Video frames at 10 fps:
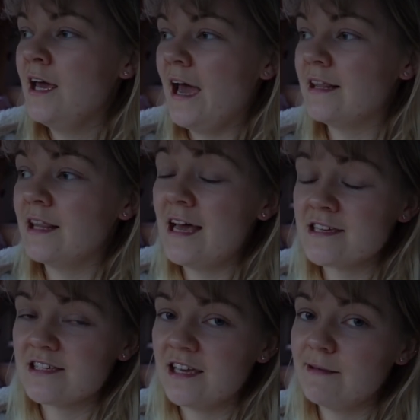And
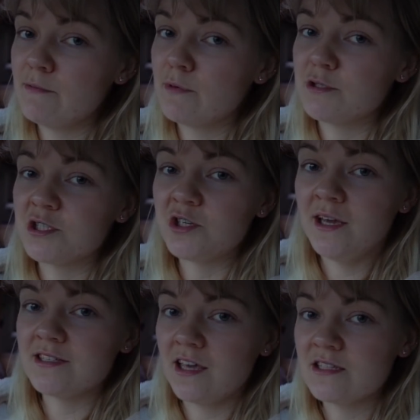last night when we were just
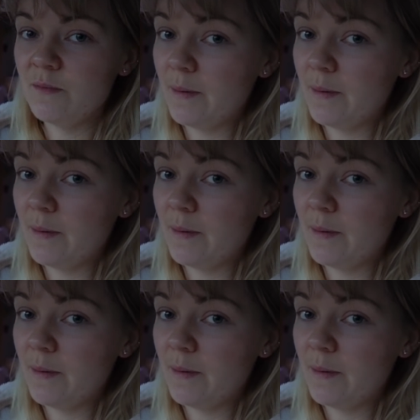trying to get to